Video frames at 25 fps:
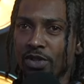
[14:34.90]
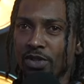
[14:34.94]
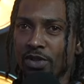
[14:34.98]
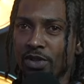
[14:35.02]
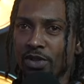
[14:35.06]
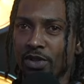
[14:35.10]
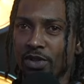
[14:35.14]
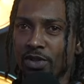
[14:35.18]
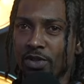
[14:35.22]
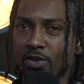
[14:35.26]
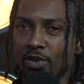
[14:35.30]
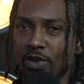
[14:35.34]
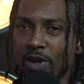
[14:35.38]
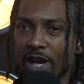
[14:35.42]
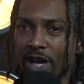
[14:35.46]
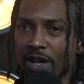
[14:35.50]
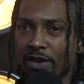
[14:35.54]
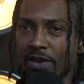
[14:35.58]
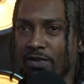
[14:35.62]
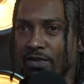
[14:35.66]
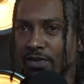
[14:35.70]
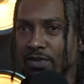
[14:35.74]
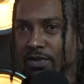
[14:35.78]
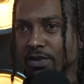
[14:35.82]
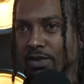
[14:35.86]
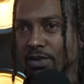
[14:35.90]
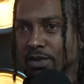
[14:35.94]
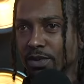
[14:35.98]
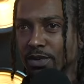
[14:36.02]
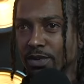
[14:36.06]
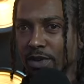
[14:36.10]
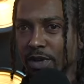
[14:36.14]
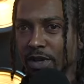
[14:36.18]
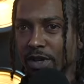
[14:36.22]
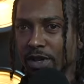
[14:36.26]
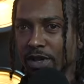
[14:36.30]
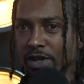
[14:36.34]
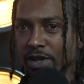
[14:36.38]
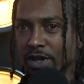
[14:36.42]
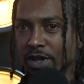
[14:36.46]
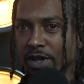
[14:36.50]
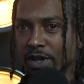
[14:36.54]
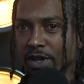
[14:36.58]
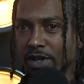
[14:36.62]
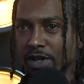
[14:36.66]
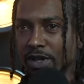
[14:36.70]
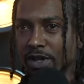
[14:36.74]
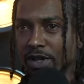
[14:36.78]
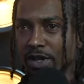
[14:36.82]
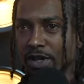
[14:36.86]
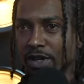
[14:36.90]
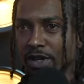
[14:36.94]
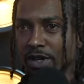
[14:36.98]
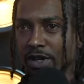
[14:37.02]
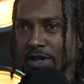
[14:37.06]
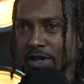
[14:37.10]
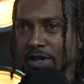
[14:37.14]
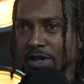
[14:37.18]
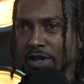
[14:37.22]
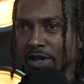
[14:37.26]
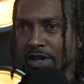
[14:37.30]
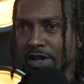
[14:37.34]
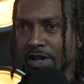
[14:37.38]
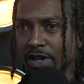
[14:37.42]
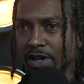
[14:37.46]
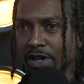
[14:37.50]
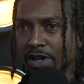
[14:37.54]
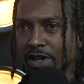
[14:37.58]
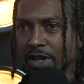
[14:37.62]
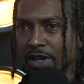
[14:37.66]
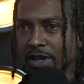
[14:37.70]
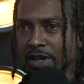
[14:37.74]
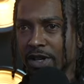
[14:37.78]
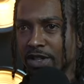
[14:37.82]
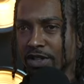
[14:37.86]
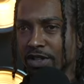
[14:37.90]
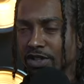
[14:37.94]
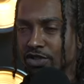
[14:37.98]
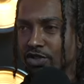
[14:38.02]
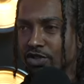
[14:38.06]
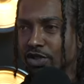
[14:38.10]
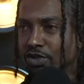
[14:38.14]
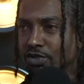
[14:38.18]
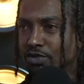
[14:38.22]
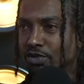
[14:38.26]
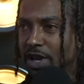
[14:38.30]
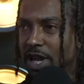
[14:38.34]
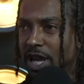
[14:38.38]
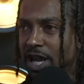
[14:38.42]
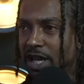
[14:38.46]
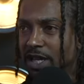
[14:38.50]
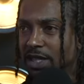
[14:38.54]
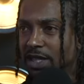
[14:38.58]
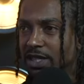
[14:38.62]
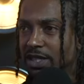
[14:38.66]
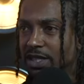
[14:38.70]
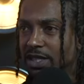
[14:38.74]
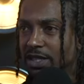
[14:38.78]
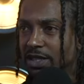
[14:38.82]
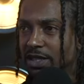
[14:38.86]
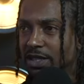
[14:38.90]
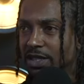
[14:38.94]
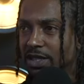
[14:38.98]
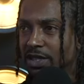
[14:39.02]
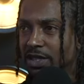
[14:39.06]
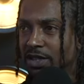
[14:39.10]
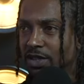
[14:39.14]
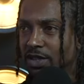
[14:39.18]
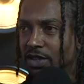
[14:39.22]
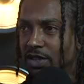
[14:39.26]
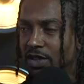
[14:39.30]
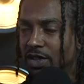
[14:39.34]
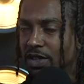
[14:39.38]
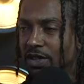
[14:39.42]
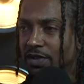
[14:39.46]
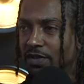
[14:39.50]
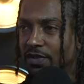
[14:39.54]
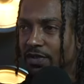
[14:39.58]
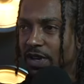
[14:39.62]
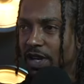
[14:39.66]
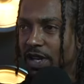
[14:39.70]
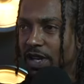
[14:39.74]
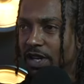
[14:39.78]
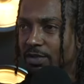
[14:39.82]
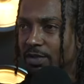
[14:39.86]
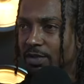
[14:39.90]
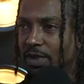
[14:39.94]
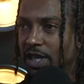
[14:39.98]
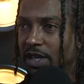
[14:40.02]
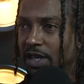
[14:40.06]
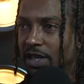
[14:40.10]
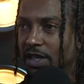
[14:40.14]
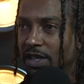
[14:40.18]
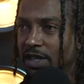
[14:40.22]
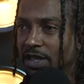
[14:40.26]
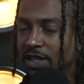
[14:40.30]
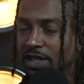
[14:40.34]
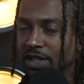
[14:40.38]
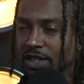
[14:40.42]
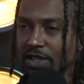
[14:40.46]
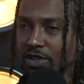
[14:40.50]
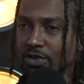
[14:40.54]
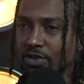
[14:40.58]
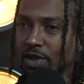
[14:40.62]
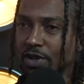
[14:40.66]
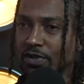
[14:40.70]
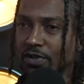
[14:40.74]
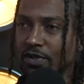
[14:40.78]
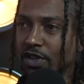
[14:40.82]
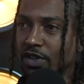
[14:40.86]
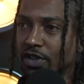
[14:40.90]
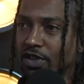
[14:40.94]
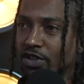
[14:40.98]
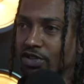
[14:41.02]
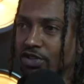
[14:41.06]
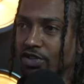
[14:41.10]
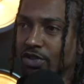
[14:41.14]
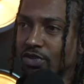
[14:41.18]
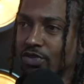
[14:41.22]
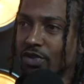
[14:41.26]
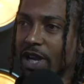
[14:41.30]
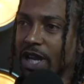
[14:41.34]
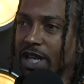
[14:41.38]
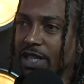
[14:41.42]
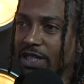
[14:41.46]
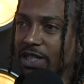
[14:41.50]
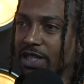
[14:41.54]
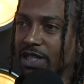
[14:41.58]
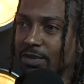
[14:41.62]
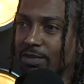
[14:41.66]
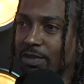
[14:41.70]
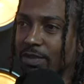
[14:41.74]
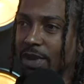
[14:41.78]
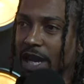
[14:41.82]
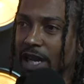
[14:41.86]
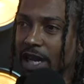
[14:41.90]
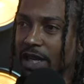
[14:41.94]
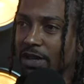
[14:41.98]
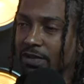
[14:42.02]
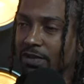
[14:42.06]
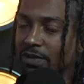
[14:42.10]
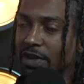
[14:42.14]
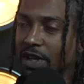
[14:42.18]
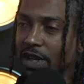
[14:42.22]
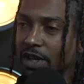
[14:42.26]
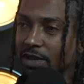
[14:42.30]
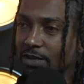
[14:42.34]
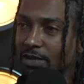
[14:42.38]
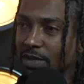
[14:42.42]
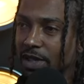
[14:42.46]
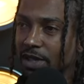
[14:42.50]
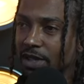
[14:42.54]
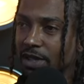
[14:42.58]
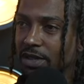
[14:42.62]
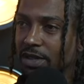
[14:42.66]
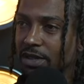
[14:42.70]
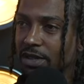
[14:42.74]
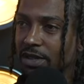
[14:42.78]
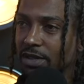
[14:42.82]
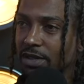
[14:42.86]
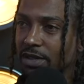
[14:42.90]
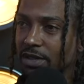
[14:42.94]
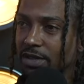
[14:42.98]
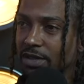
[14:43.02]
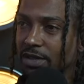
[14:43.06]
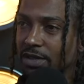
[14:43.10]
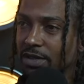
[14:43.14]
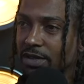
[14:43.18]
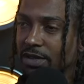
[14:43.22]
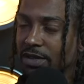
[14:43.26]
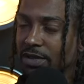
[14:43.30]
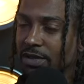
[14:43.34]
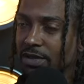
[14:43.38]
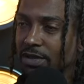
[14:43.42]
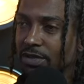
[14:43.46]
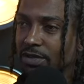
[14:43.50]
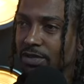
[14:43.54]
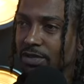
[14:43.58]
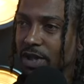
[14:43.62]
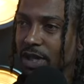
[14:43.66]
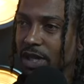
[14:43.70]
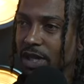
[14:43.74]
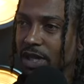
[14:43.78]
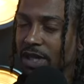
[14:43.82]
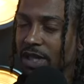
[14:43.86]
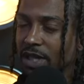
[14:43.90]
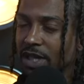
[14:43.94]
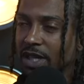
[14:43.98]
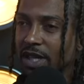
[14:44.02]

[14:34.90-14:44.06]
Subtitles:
You have 100 rats in a good environment. You have 100 rats in a bad environment, right?